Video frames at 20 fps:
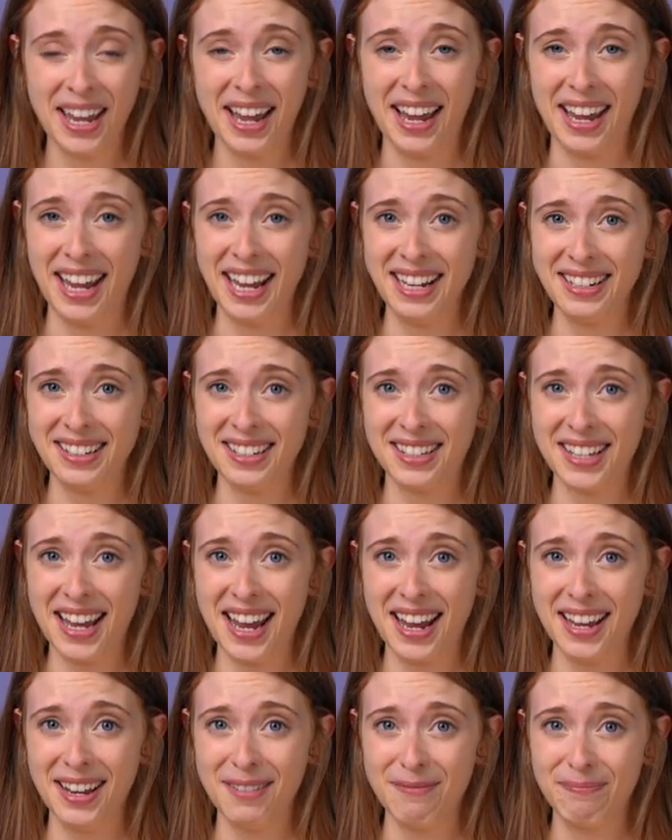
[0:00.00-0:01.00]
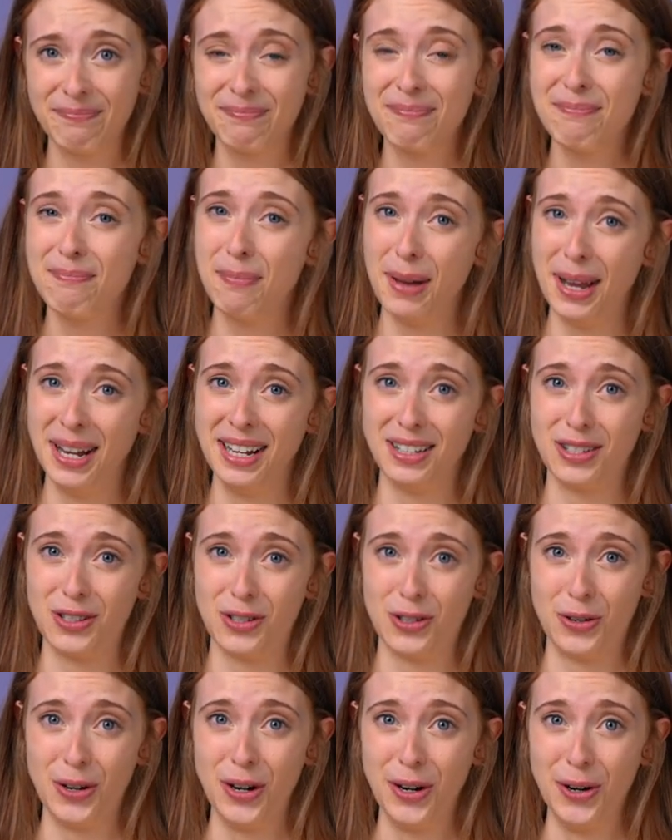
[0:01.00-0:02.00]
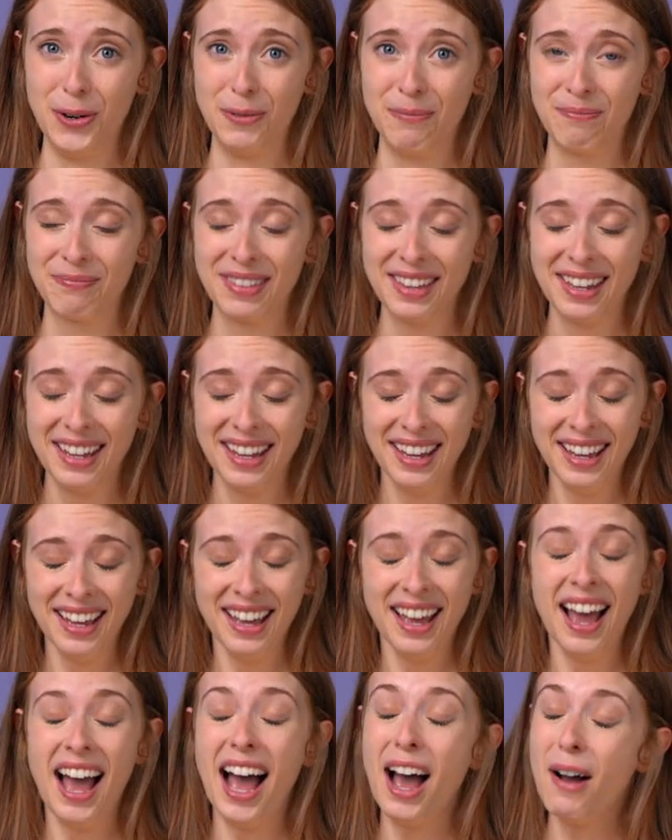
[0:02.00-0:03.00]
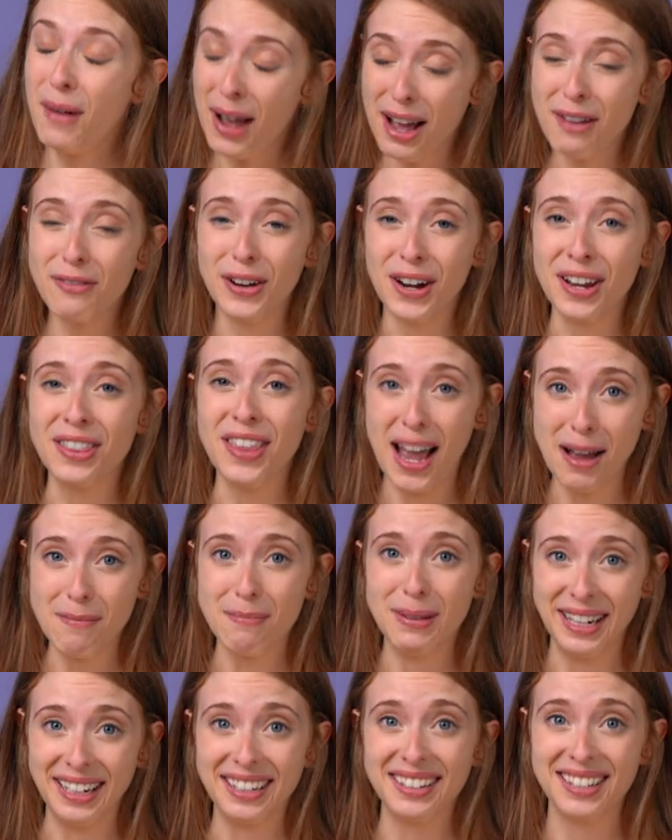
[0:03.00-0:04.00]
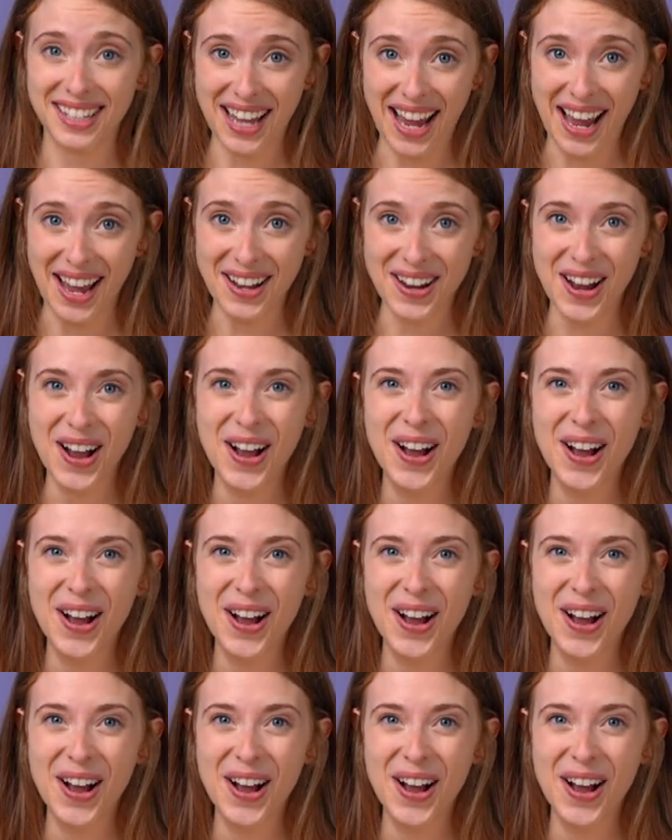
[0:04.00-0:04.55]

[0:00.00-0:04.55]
I hate to say it, but it's true. Yay! However, that being said,